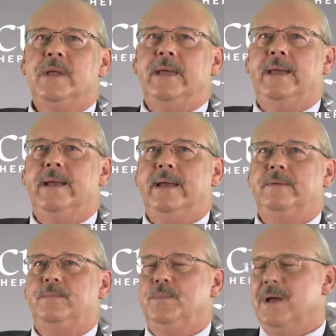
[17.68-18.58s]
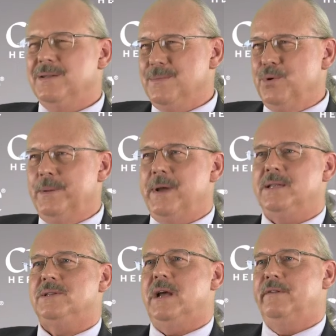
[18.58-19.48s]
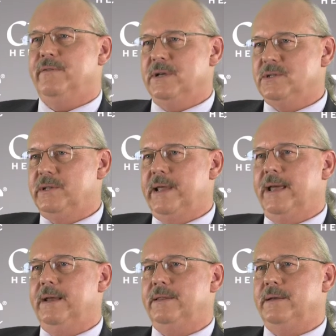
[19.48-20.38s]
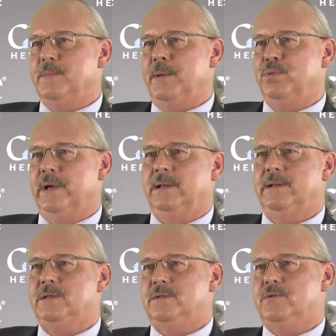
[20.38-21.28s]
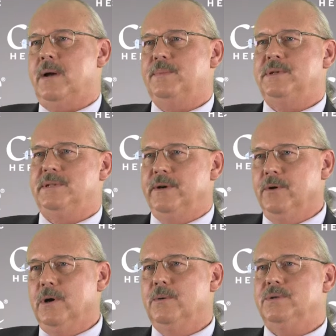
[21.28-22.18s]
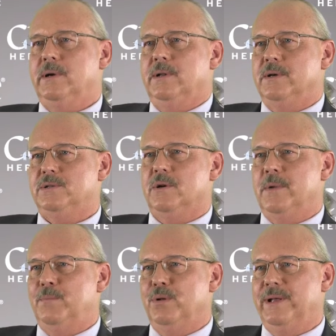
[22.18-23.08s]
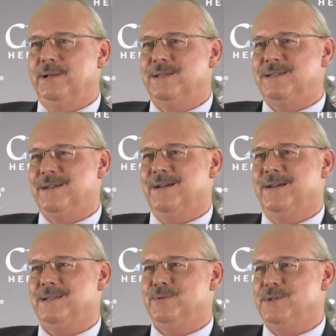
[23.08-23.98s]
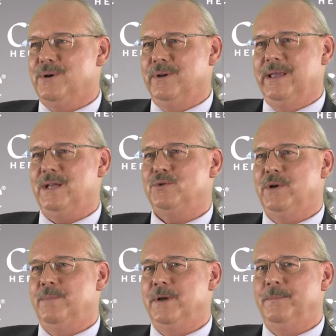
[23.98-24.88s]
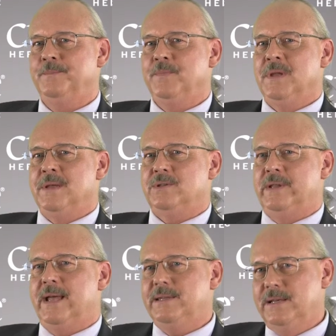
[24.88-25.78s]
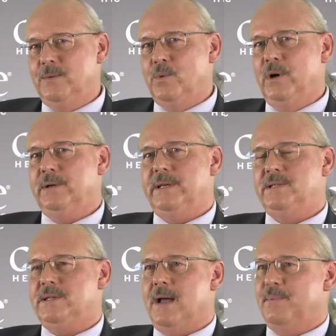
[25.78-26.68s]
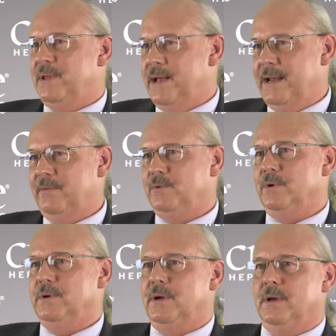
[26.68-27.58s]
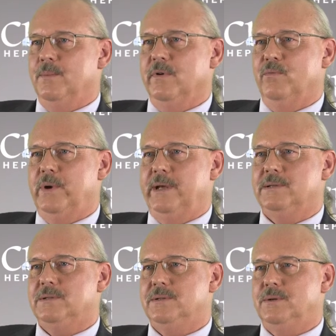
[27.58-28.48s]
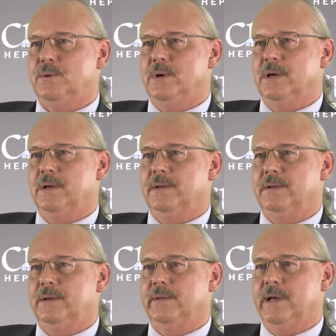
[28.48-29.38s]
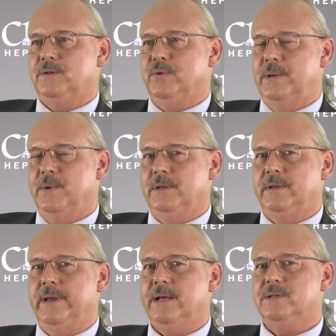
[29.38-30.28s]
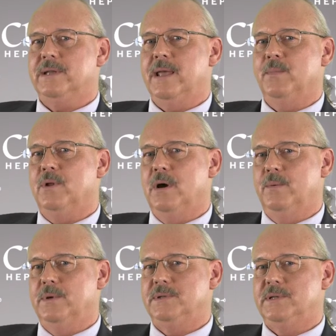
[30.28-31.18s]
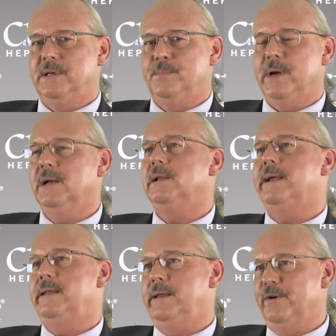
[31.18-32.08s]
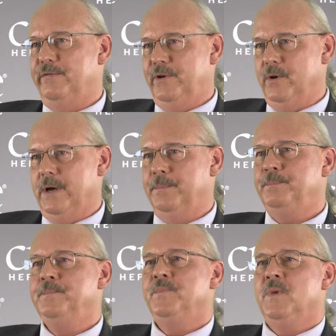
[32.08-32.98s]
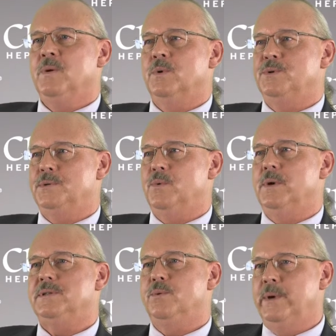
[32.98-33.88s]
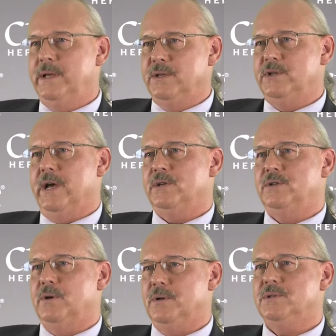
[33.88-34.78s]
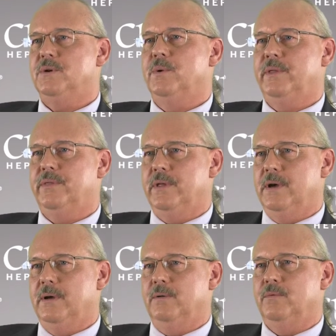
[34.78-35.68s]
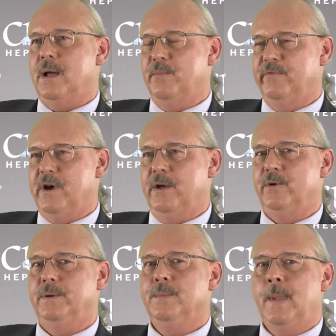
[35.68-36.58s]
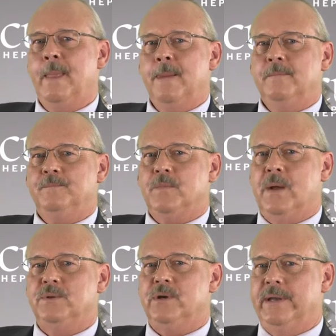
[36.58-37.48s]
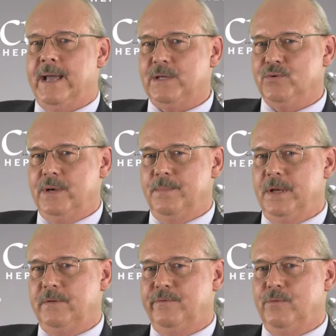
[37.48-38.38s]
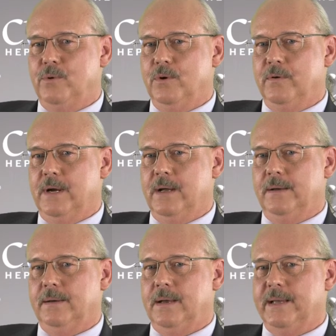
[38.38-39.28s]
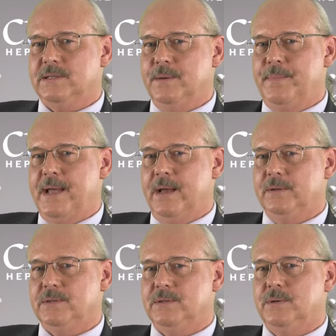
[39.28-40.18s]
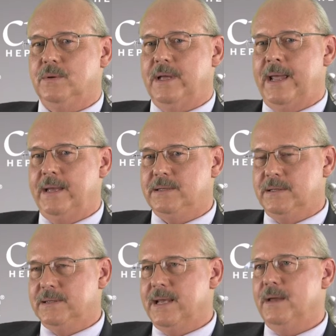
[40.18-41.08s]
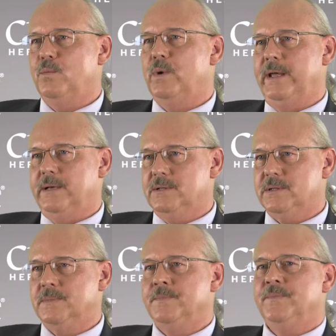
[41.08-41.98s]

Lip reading: And I had gotten some pretty bad side effects to that. I think my platelets dropped to 0, so I lost all my platelets as a result of that treatment. So that didn't work. They stopped that after a number of weeks to that treatment. The next came along was the pegylated interferon, which was a once-a-week injection, also with ribavirin. I was on that treatment for, I guess, about 8 to 10 weeks.